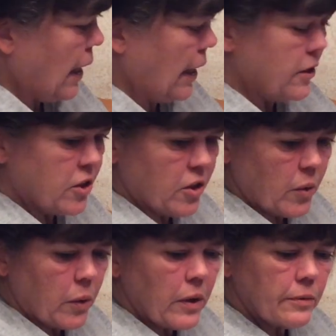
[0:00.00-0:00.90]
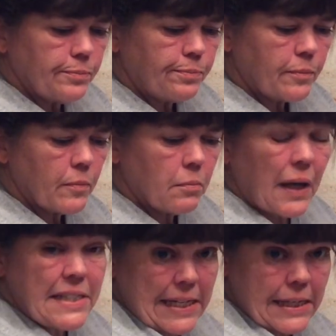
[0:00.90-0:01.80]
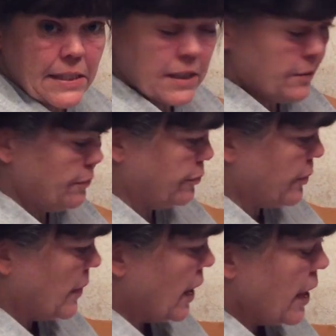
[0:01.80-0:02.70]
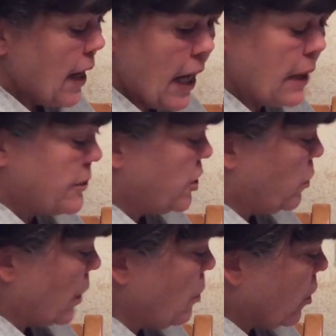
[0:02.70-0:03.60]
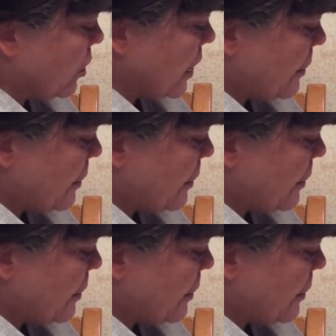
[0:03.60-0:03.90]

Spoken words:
and do my T's. And I'm going to do one more. I'm